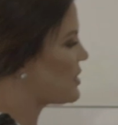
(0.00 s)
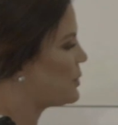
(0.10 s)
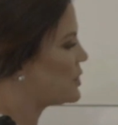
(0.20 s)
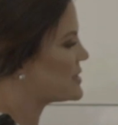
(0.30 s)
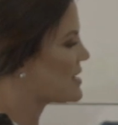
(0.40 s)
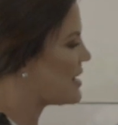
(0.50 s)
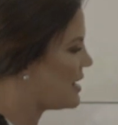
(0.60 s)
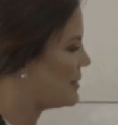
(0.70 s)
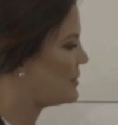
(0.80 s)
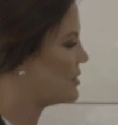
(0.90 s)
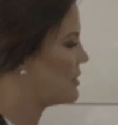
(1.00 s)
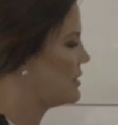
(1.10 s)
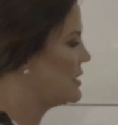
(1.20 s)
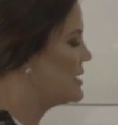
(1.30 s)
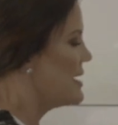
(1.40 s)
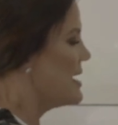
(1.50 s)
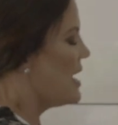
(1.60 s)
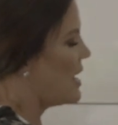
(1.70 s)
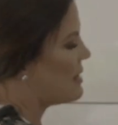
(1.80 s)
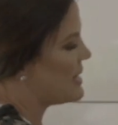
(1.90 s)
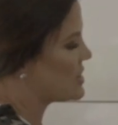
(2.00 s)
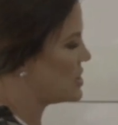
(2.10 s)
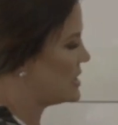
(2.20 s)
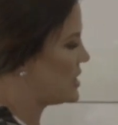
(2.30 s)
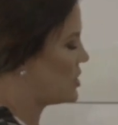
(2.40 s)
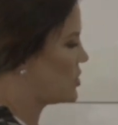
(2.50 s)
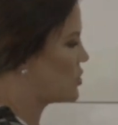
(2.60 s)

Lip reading: is I'll put a timer on. And I'm actually going